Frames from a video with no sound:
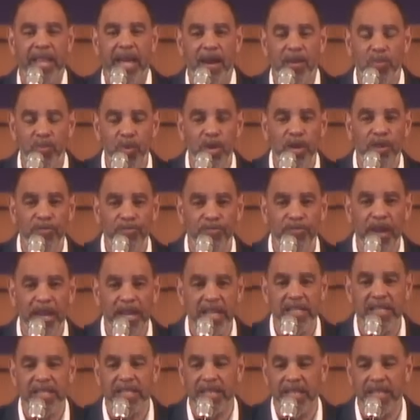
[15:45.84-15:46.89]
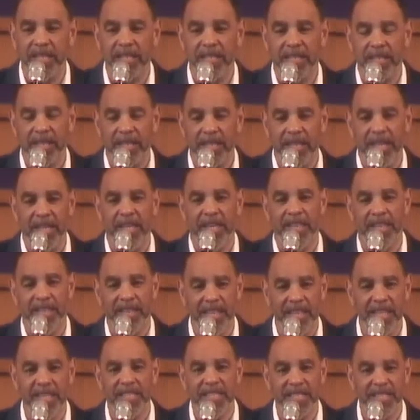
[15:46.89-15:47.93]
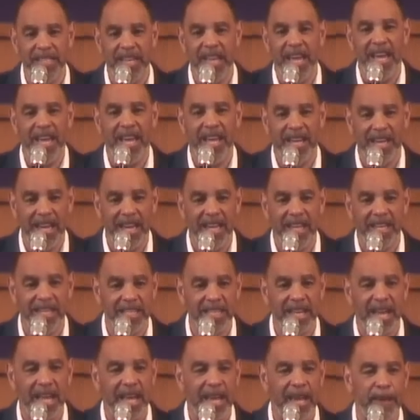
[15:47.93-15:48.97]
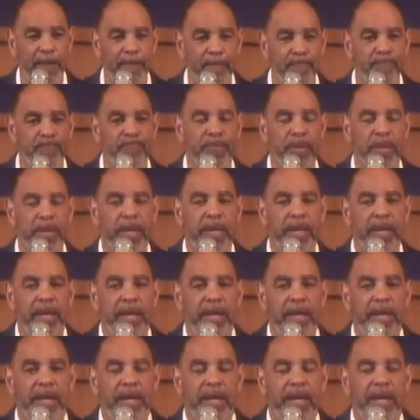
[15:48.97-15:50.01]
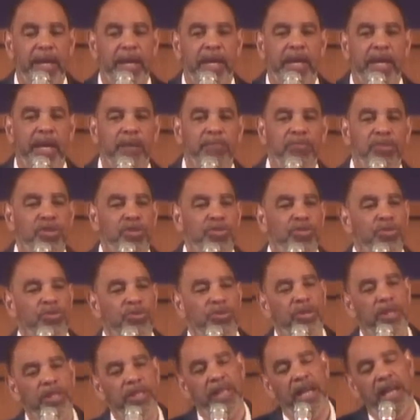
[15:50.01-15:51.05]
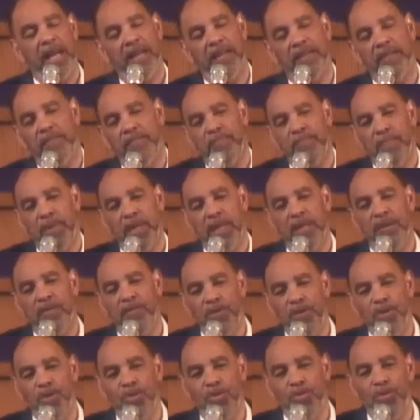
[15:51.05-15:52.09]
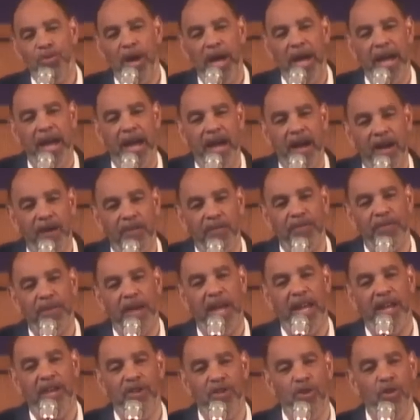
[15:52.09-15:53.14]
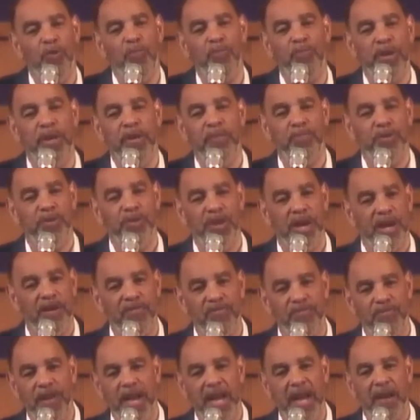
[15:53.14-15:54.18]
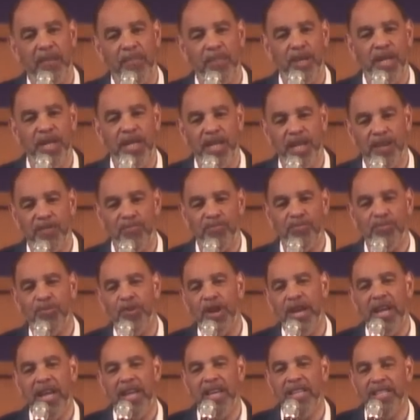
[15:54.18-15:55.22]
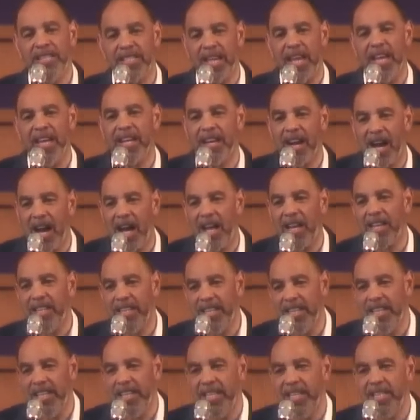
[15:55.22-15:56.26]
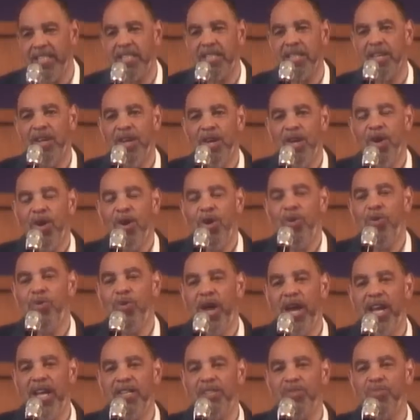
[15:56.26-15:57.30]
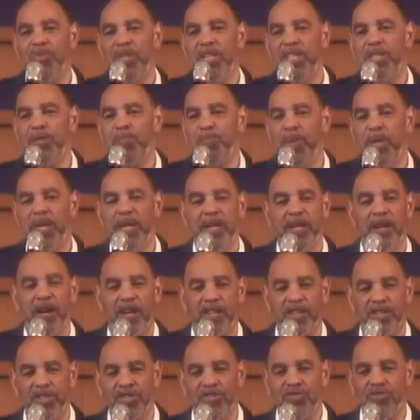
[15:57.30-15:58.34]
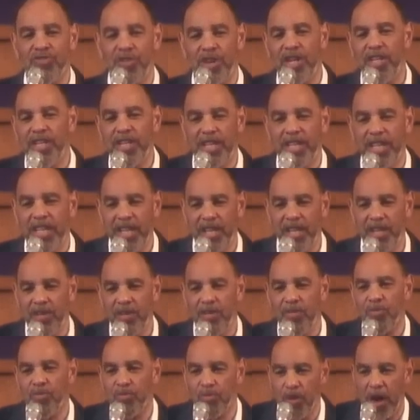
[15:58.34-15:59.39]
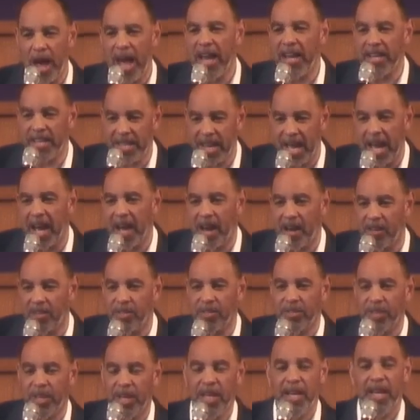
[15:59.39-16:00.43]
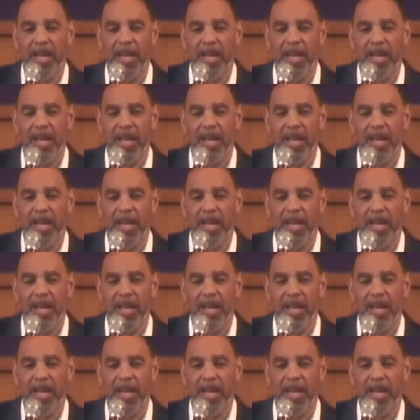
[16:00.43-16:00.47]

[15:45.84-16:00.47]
that we're facing in this day and time. And I'm sure that many of you have and know people, you have family and friends and colleagues who, as we speak, are struggling right now,